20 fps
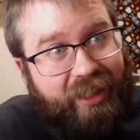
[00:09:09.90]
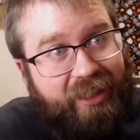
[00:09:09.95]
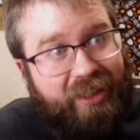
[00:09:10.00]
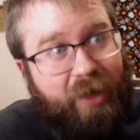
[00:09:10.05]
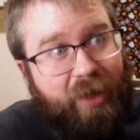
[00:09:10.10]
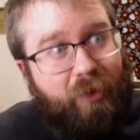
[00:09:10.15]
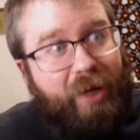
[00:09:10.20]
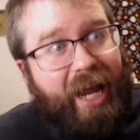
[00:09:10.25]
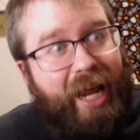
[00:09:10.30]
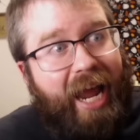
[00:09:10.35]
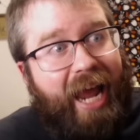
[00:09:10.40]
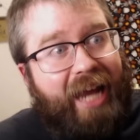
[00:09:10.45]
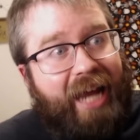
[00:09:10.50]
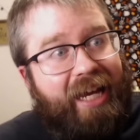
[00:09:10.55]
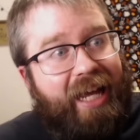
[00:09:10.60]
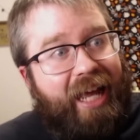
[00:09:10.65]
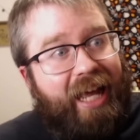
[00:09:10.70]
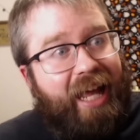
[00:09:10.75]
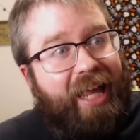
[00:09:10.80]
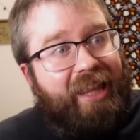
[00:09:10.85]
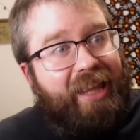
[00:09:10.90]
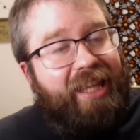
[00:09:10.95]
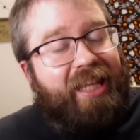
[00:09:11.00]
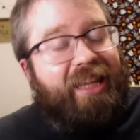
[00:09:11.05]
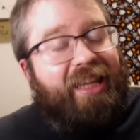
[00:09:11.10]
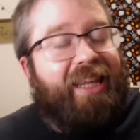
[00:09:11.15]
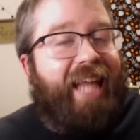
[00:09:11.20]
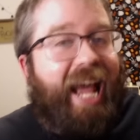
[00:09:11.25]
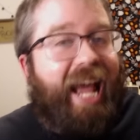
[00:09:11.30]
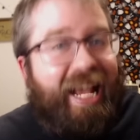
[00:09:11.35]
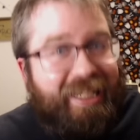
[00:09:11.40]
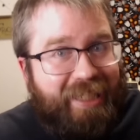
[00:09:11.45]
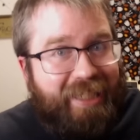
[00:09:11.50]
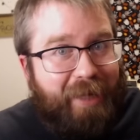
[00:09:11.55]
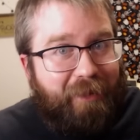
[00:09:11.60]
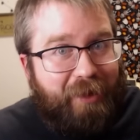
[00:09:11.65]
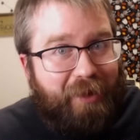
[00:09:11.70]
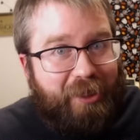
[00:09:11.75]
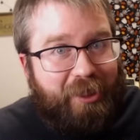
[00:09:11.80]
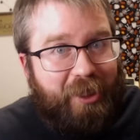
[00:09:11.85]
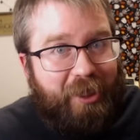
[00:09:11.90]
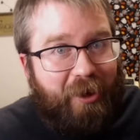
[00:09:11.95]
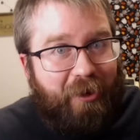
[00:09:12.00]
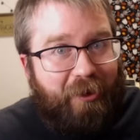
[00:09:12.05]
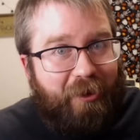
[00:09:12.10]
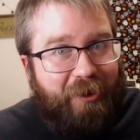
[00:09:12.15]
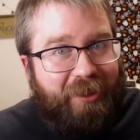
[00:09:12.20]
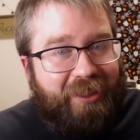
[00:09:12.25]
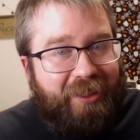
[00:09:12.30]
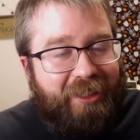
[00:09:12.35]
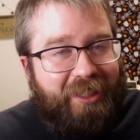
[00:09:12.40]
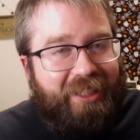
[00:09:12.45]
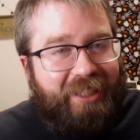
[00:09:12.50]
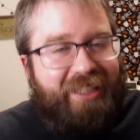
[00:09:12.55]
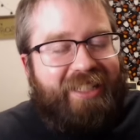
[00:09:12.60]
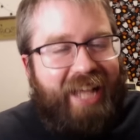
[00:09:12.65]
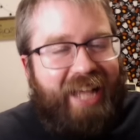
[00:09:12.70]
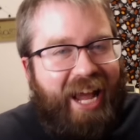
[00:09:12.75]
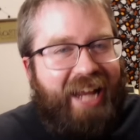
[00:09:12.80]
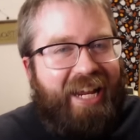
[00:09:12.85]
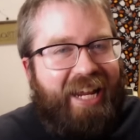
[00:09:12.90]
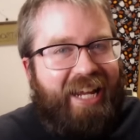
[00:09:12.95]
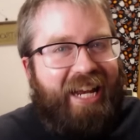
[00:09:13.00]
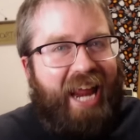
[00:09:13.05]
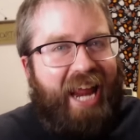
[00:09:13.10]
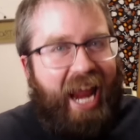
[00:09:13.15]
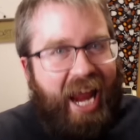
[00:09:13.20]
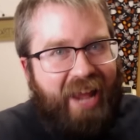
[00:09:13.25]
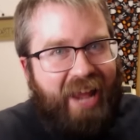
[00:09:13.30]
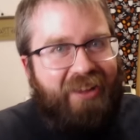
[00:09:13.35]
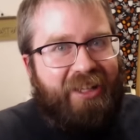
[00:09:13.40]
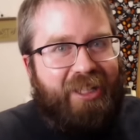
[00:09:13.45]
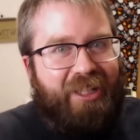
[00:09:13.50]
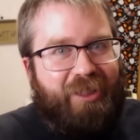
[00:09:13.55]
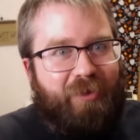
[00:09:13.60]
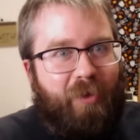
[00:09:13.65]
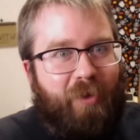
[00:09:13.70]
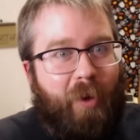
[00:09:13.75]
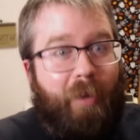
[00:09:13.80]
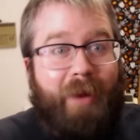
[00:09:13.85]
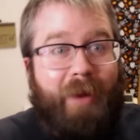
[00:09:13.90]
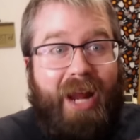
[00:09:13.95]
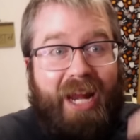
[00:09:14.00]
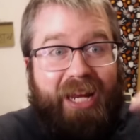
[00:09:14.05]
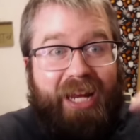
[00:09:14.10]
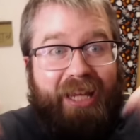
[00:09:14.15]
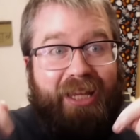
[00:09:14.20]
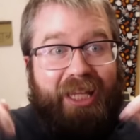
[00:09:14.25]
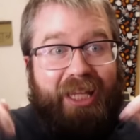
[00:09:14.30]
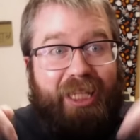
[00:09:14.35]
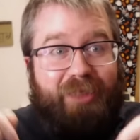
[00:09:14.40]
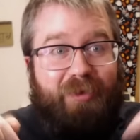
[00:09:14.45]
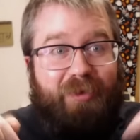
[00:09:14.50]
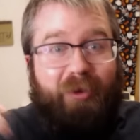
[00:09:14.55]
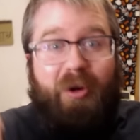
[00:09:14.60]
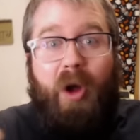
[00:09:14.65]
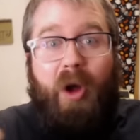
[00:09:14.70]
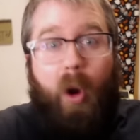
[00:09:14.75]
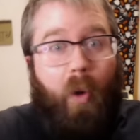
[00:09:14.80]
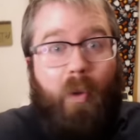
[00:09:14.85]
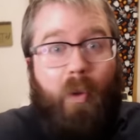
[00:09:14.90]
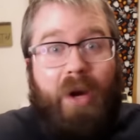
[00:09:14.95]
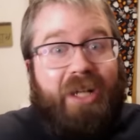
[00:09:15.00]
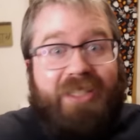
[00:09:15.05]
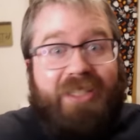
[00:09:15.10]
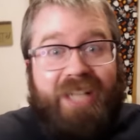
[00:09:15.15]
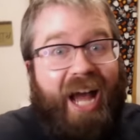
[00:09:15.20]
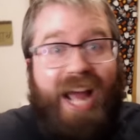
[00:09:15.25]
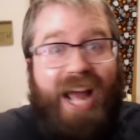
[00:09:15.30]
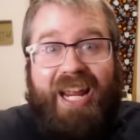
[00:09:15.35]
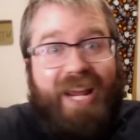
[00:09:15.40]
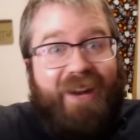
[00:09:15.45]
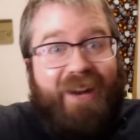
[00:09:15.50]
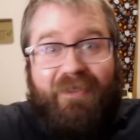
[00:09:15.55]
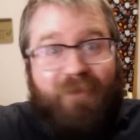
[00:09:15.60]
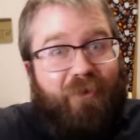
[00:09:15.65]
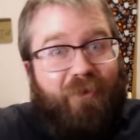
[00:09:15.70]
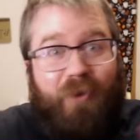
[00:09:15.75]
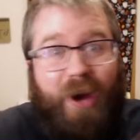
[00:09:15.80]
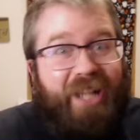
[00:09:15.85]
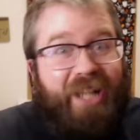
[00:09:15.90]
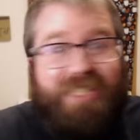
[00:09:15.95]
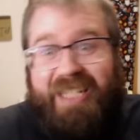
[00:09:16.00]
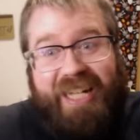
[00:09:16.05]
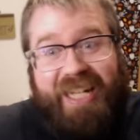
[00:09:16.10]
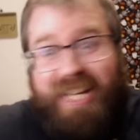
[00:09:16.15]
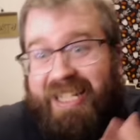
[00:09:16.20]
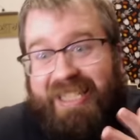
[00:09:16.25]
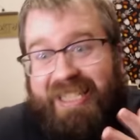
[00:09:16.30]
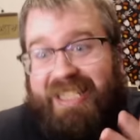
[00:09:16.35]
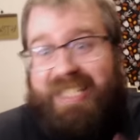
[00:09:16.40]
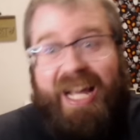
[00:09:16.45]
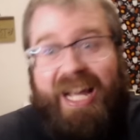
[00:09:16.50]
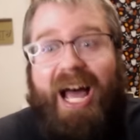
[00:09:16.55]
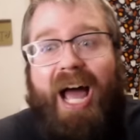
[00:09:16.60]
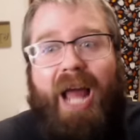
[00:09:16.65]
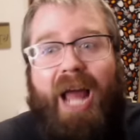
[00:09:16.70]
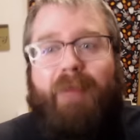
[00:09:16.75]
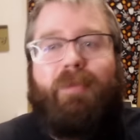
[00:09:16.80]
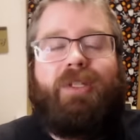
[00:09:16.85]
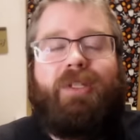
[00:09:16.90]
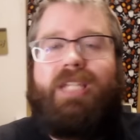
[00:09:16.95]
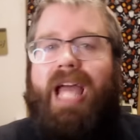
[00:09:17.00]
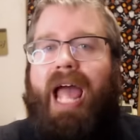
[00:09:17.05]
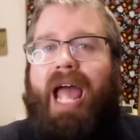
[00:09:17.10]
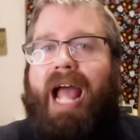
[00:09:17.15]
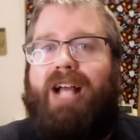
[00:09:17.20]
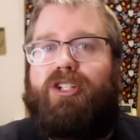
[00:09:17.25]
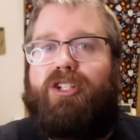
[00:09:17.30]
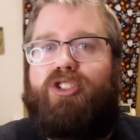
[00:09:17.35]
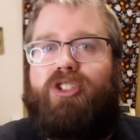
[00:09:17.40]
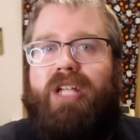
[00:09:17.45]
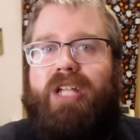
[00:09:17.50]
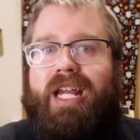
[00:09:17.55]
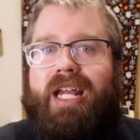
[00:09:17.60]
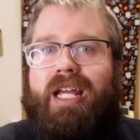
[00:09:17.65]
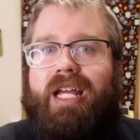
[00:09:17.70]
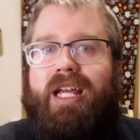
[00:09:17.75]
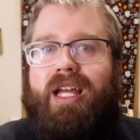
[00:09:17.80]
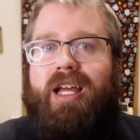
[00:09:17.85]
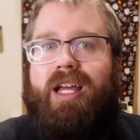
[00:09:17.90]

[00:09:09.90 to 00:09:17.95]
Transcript: that we had the last episode tie in Alien Swarm, and in this one, we tie in Race Against Time, but they actually